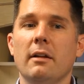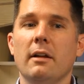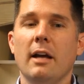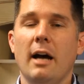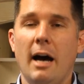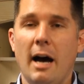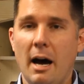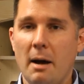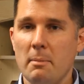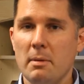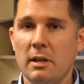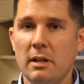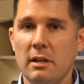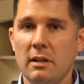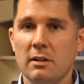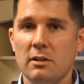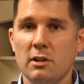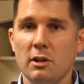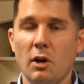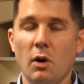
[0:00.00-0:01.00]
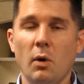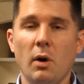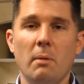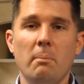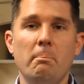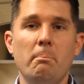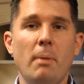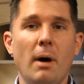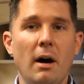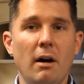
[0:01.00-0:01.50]
common to go
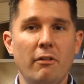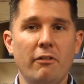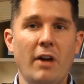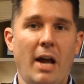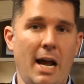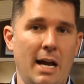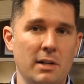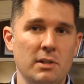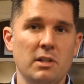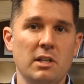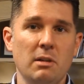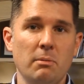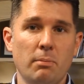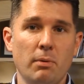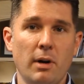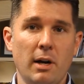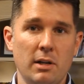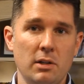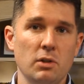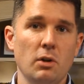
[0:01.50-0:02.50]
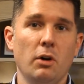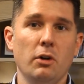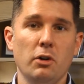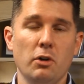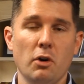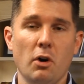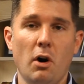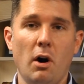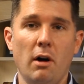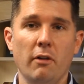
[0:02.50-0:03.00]
above asking price on
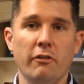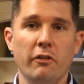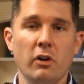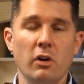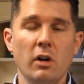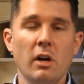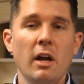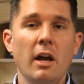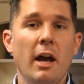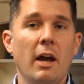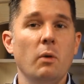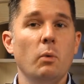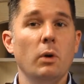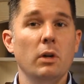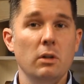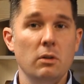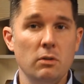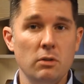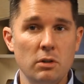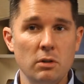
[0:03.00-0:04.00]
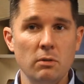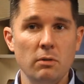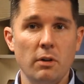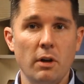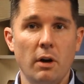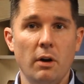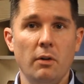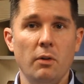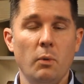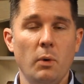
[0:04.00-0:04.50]
your offer. And what you do
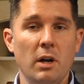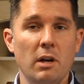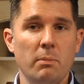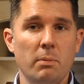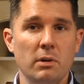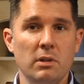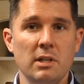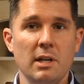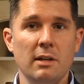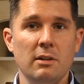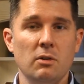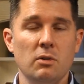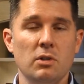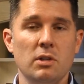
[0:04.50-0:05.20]
though, the way to protect